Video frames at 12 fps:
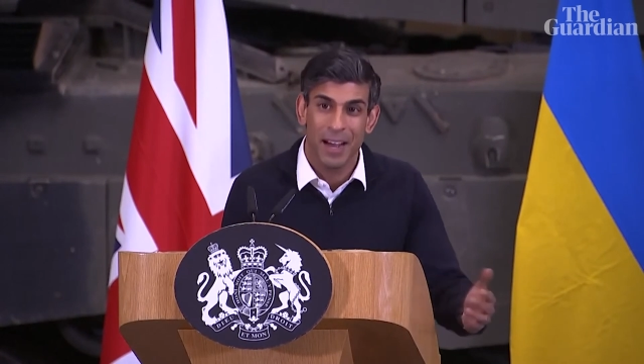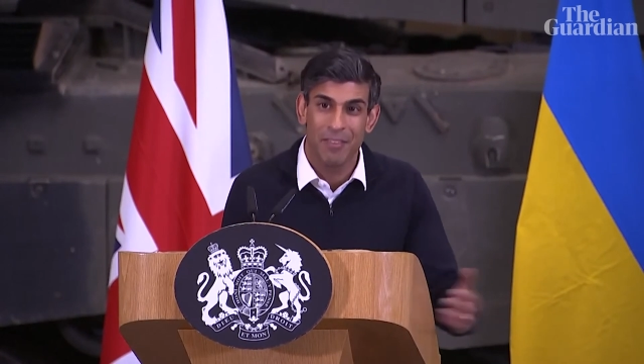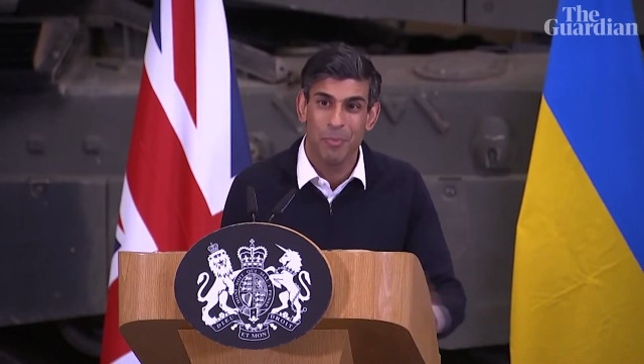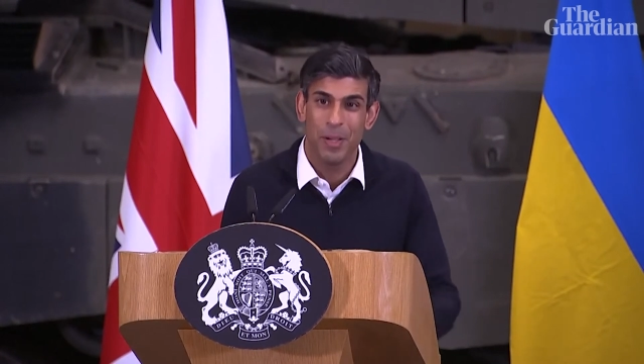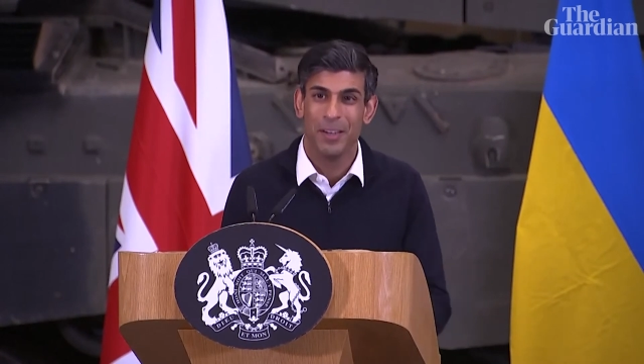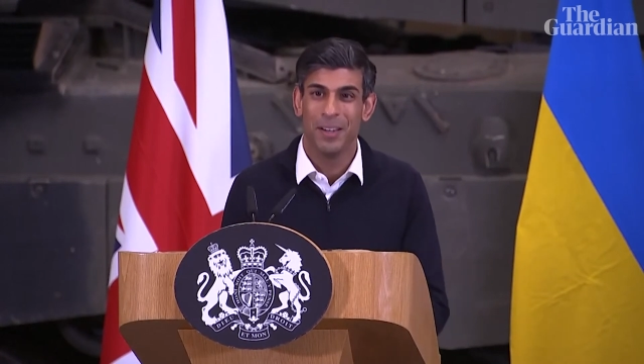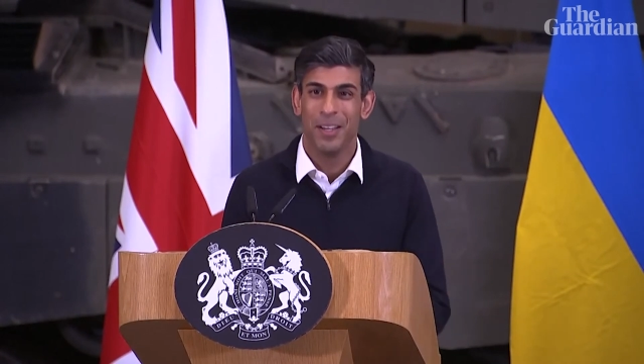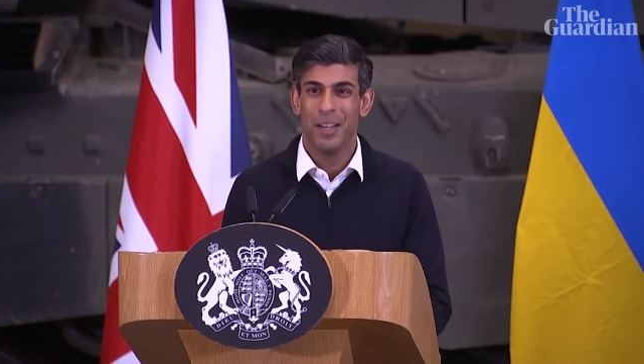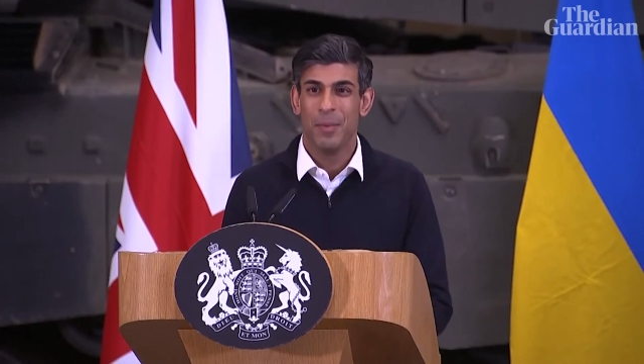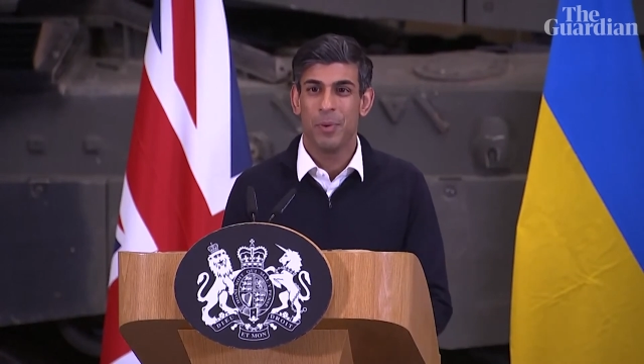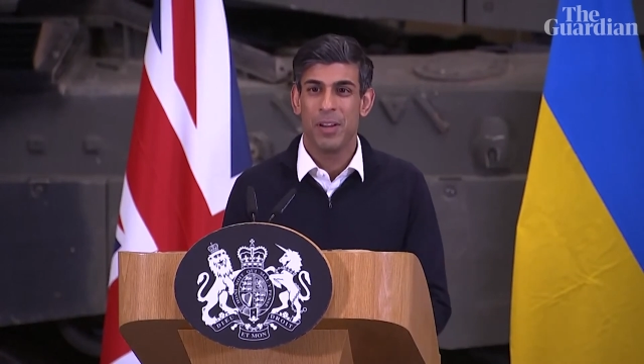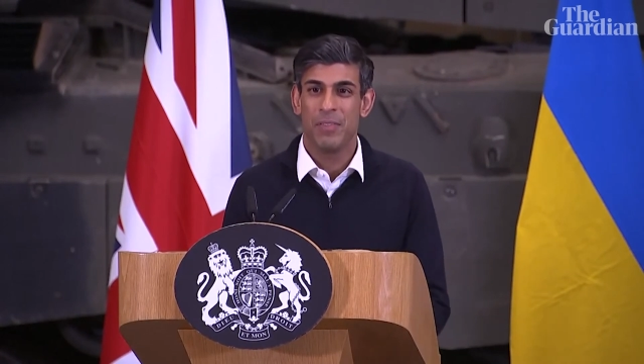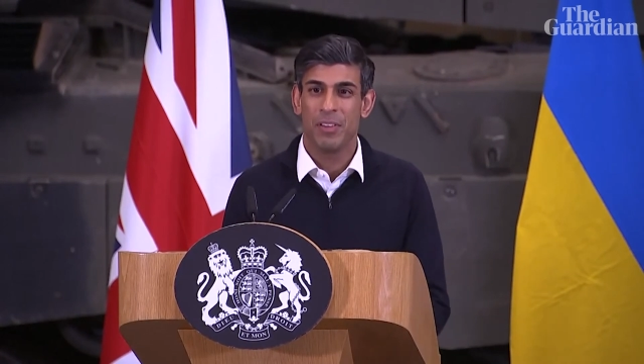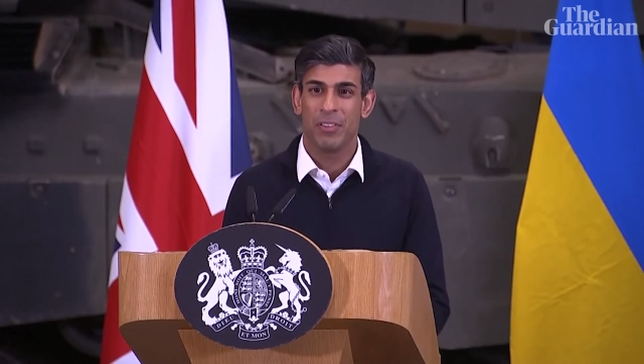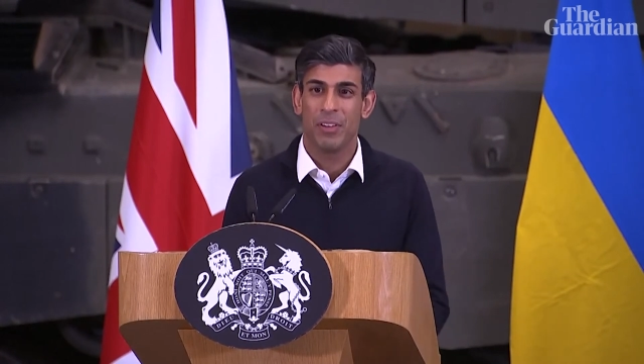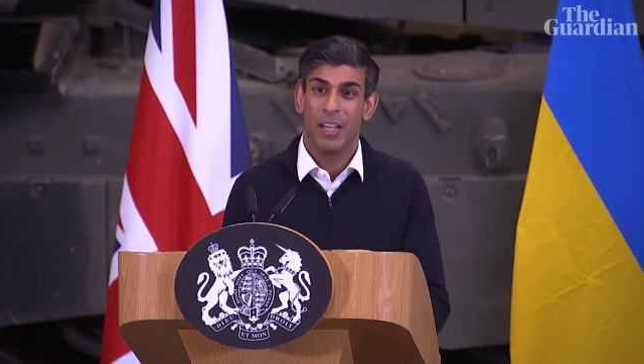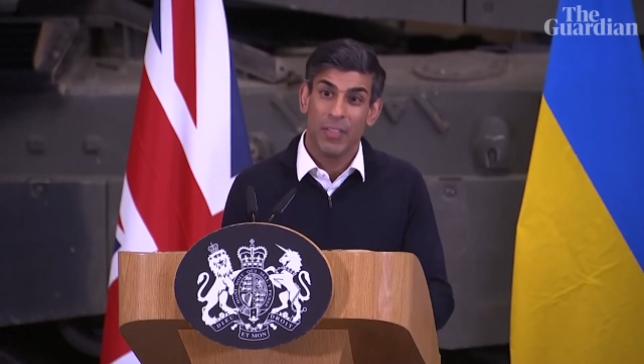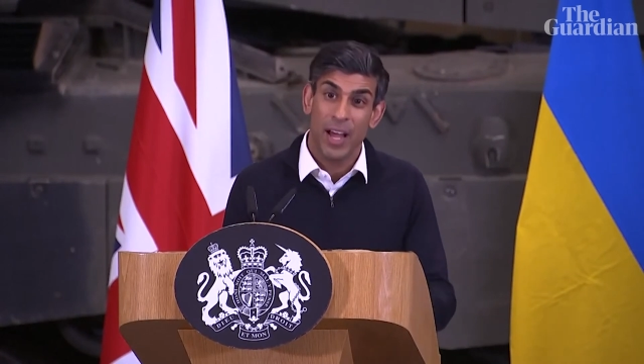have been
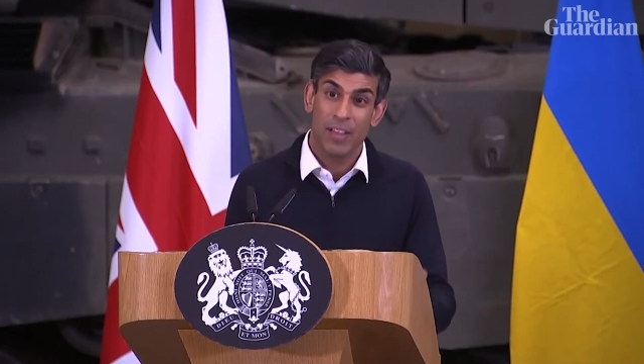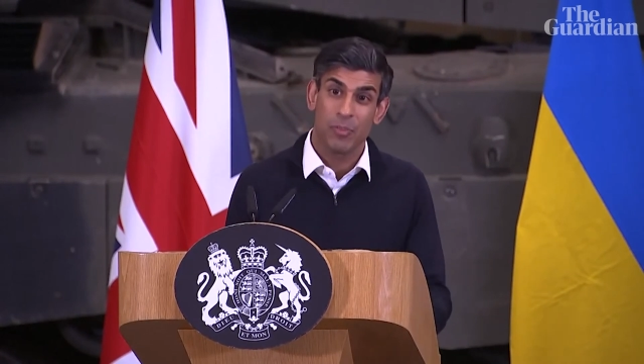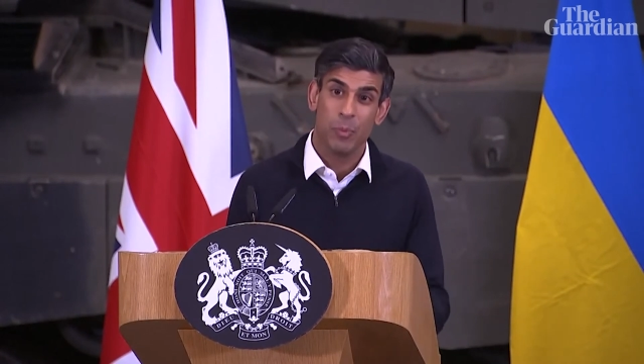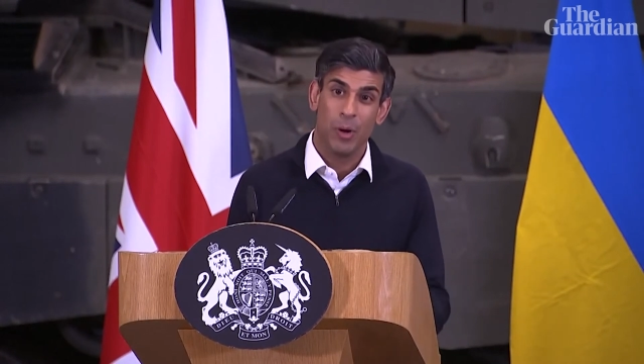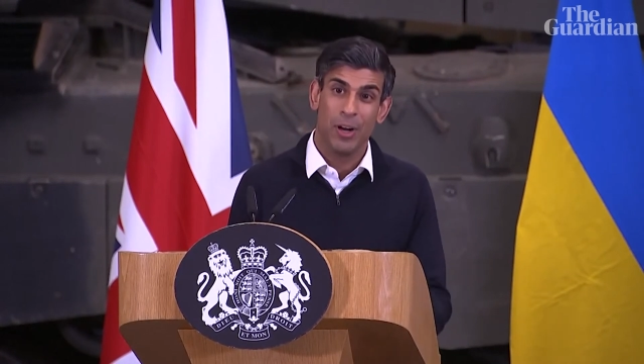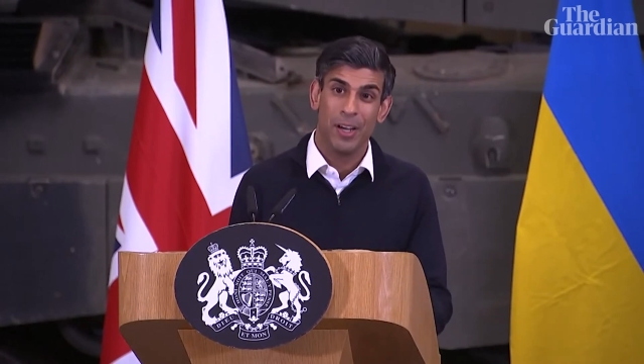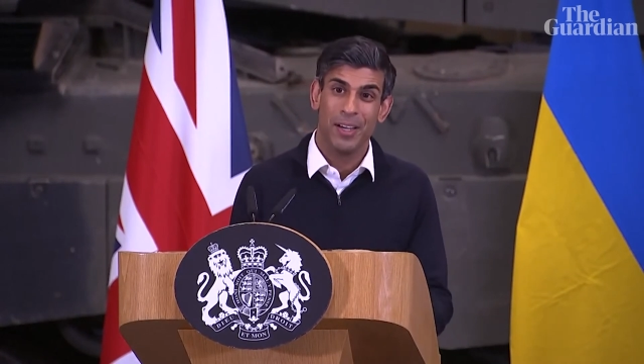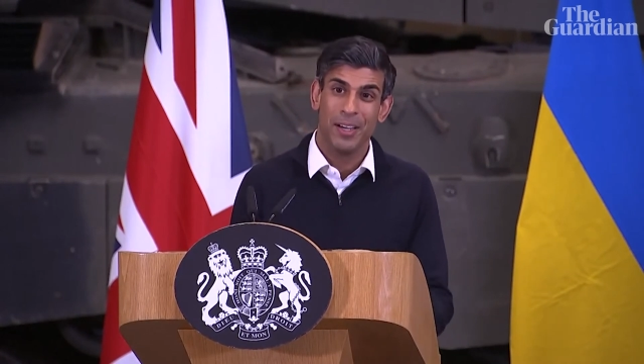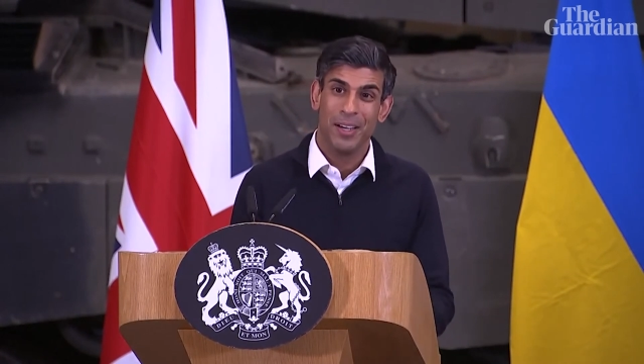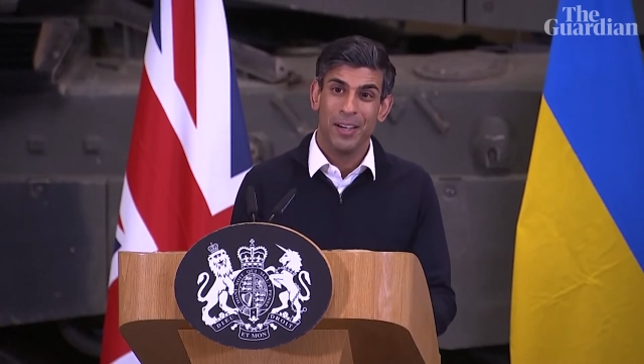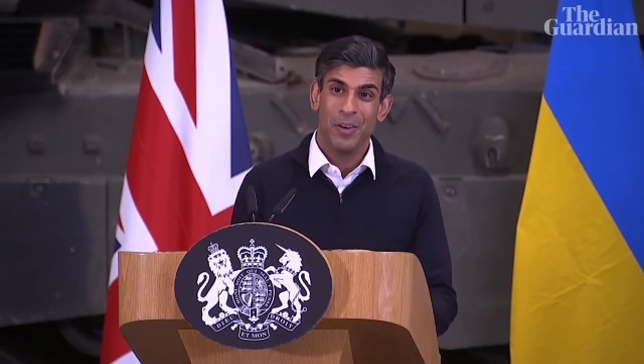previously, and that's why